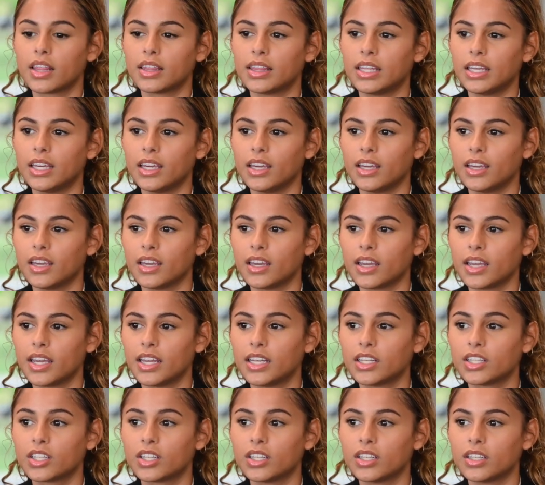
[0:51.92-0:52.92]
The
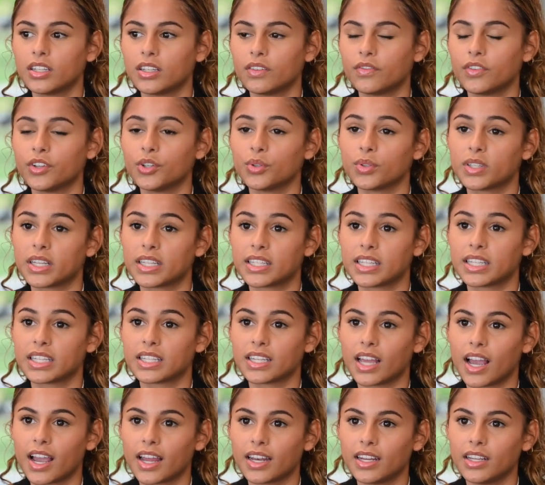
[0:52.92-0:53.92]
individuals and
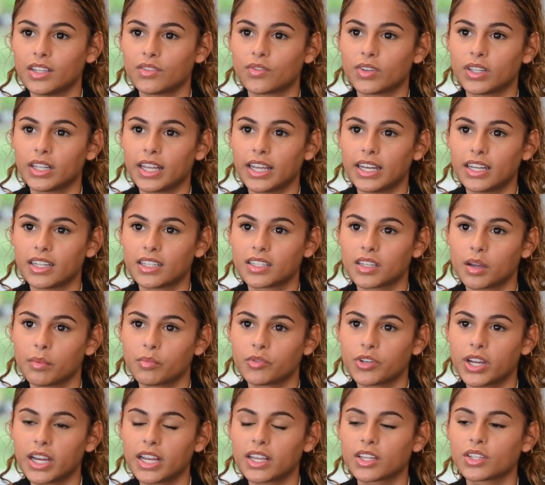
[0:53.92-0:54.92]
societies related
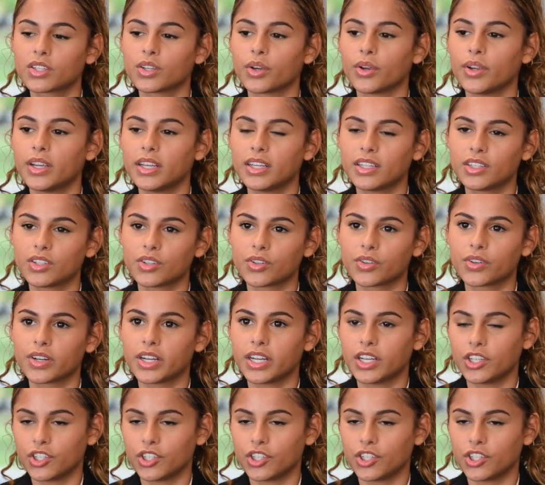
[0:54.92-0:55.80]
subjects, so history,